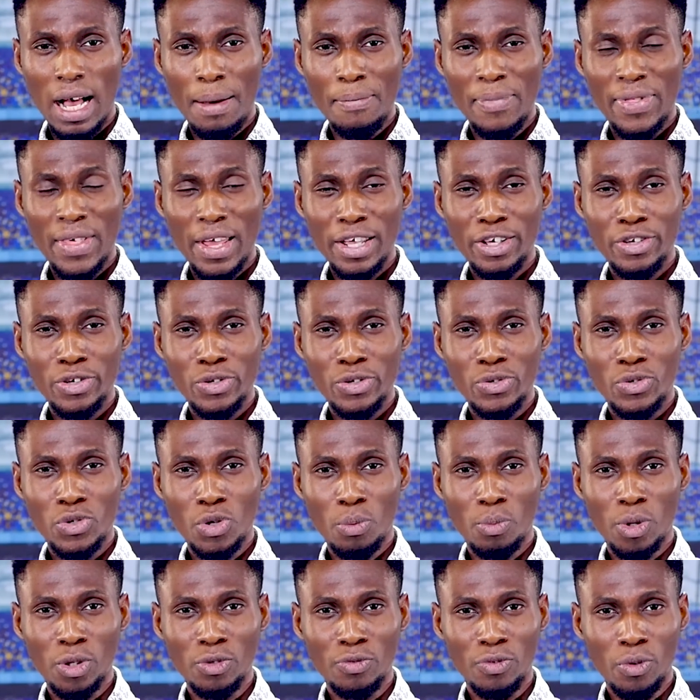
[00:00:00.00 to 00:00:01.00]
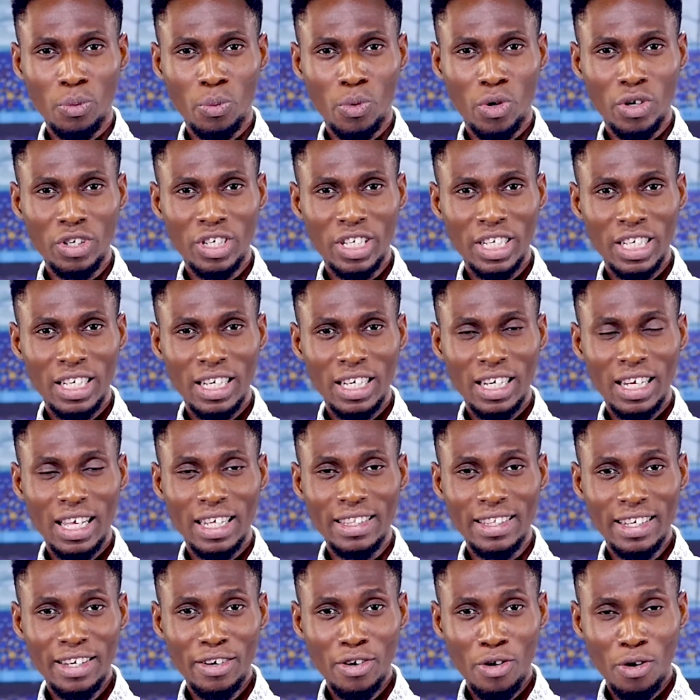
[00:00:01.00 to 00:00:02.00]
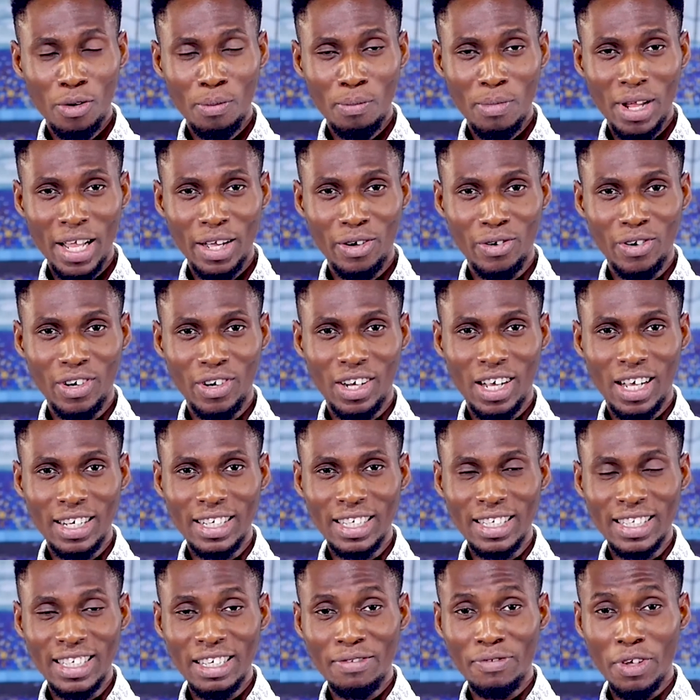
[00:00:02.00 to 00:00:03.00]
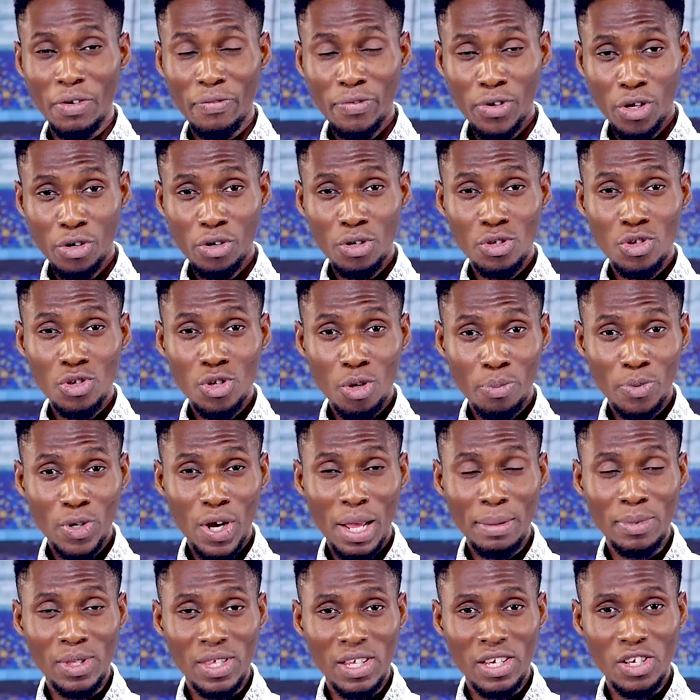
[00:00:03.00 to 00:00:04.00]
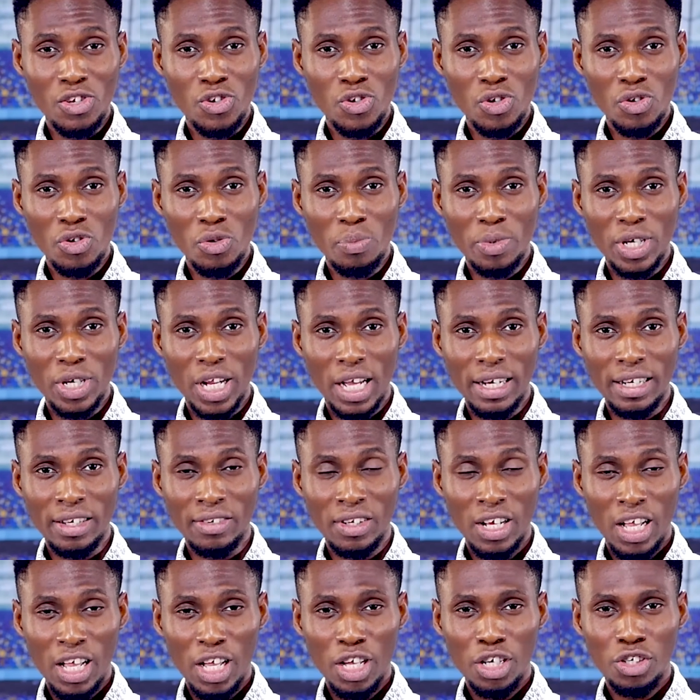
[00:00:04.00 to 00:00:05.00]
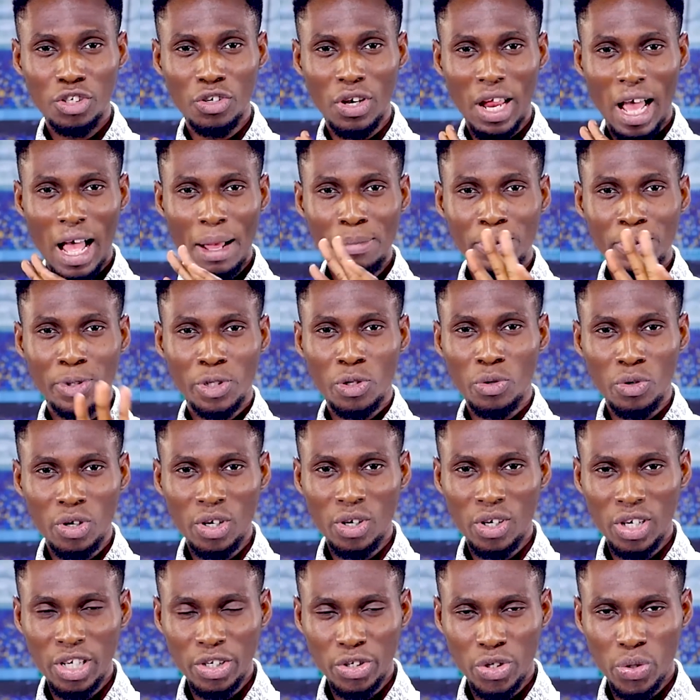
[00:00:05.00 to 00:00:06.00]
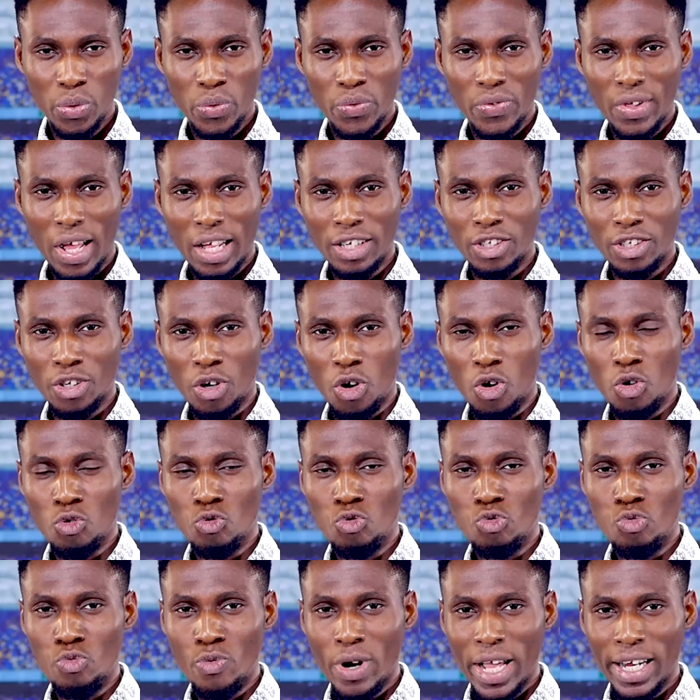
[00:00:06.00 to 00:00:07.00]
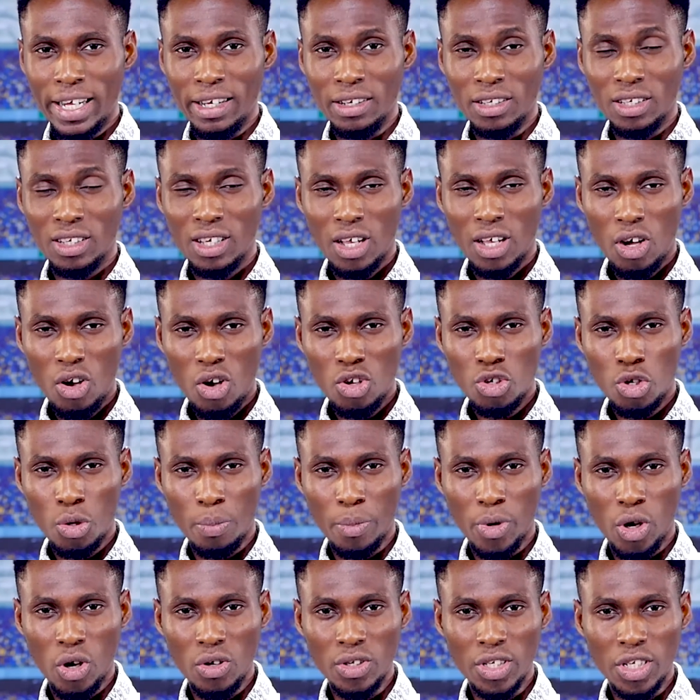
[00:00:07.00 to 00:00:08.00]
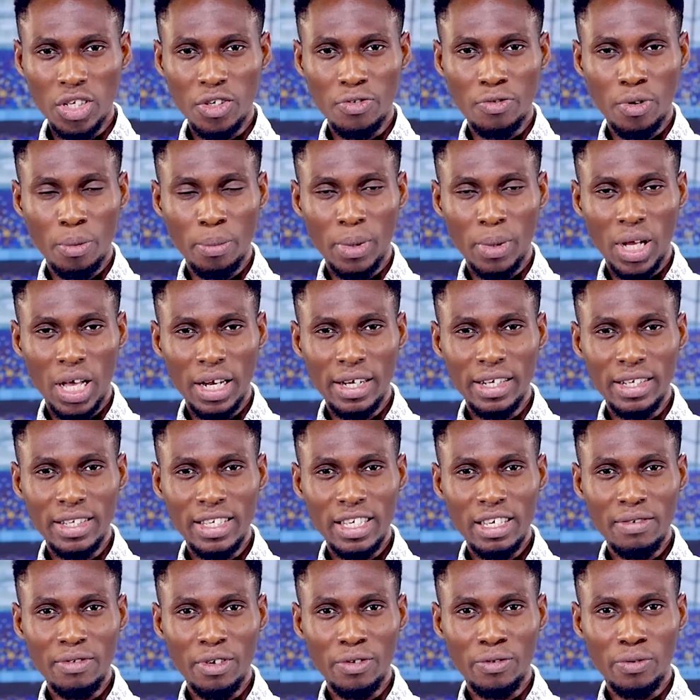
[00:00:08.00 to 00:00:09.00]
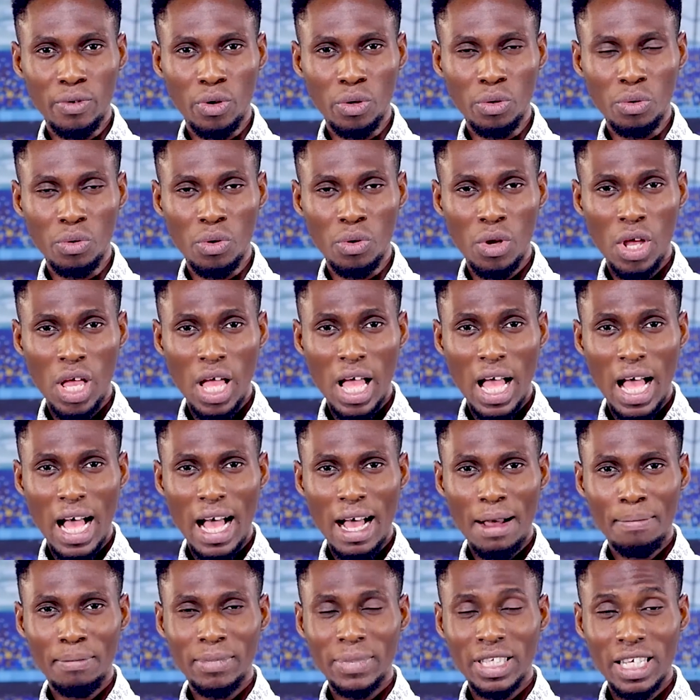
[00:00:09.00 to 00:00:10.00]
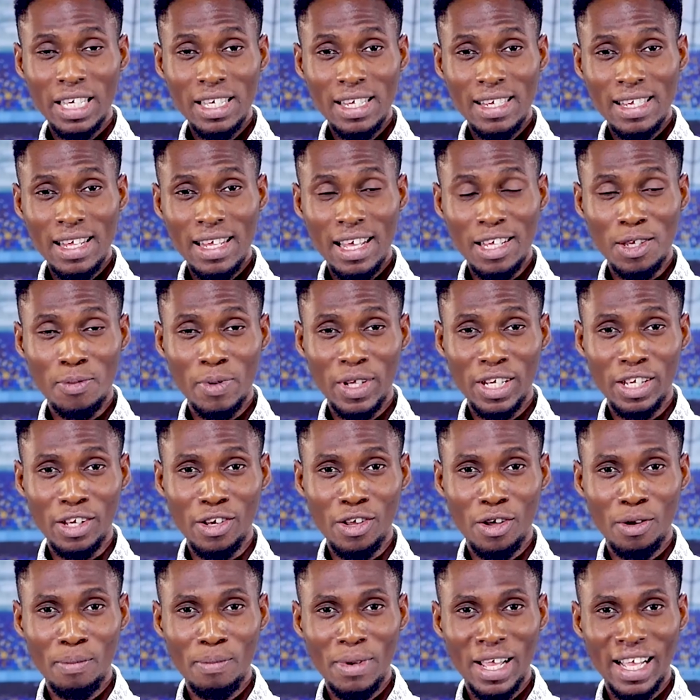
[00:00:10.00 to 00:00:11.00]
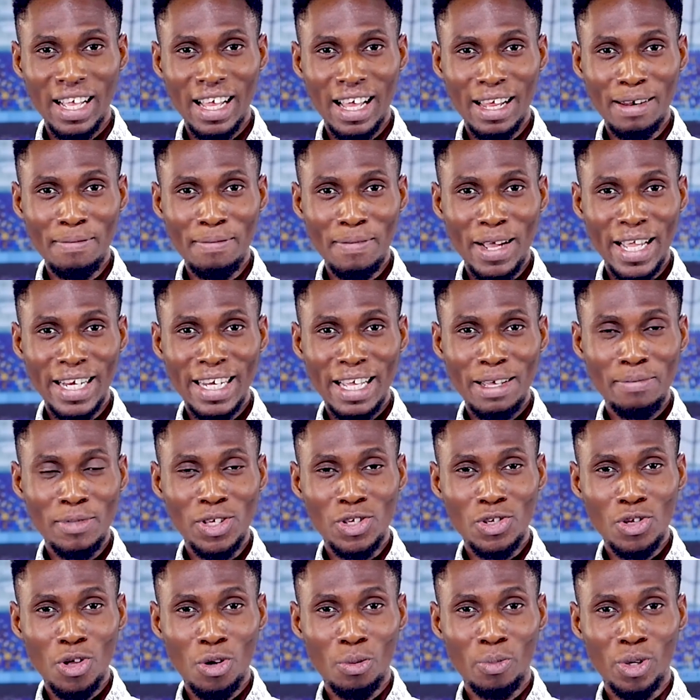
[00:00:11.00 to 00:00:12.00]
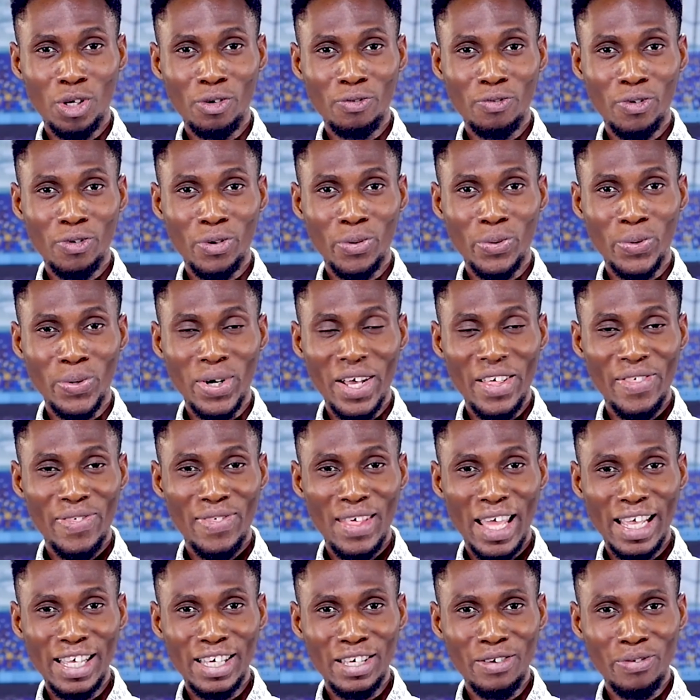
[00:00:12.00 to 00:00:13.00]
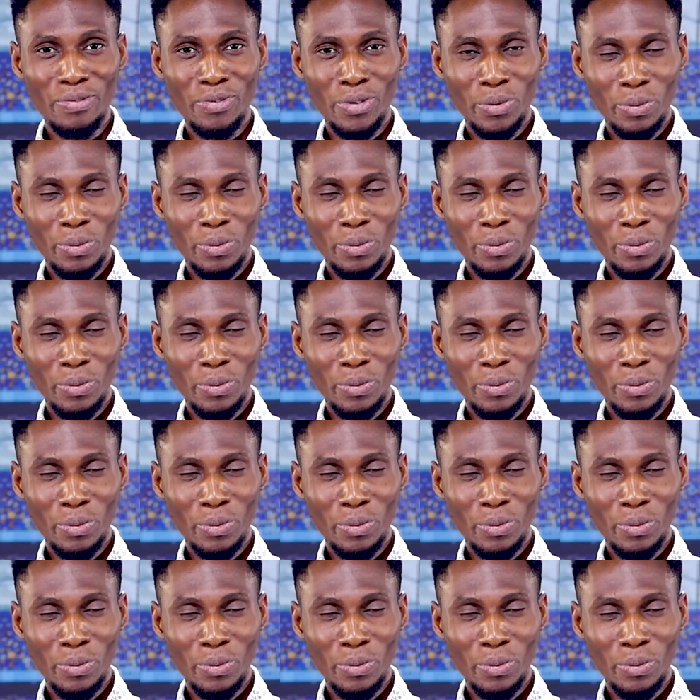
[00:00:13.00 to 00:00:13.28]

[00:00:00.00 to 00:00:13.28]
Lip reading: Thank you so much for watching the Nutmeg on Guardian TV. If you're not subscribed to this YouTube channel, you should absolutely do that already. Awesome content from Guardian TV for you. This has been the Nutmeg, and my name is Solomon Fowowe. Thank you for